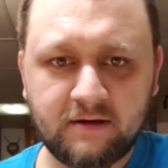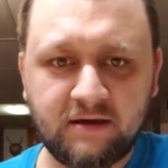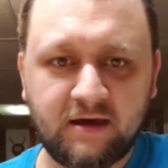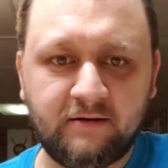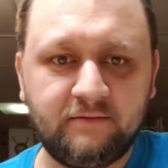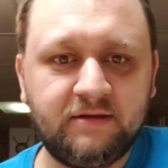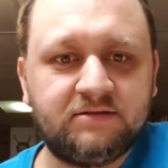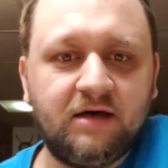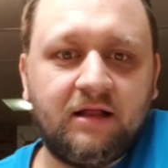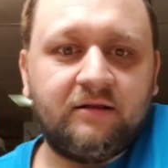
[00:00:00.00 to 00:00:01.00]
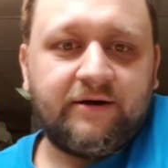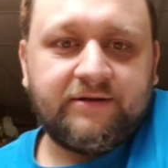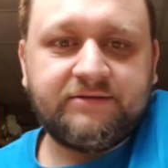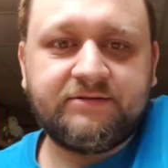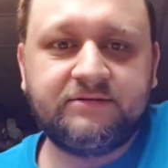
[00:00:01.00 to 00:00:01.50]
Yeah, it's got
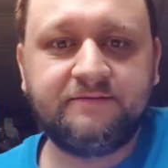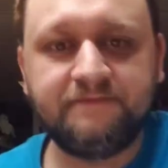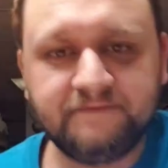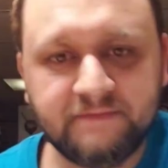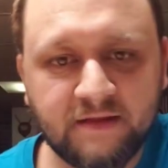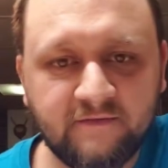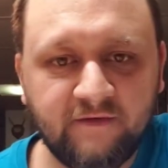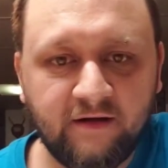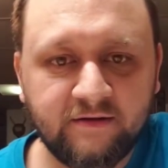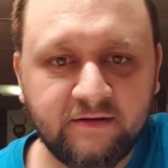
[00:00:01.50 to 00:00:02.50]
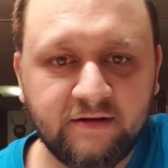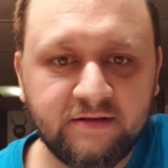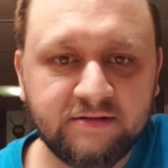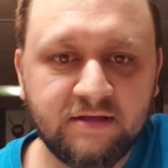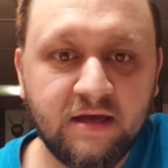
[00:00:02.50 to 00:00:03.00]
lights, fog
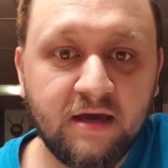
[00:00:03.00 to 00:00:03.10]
lights.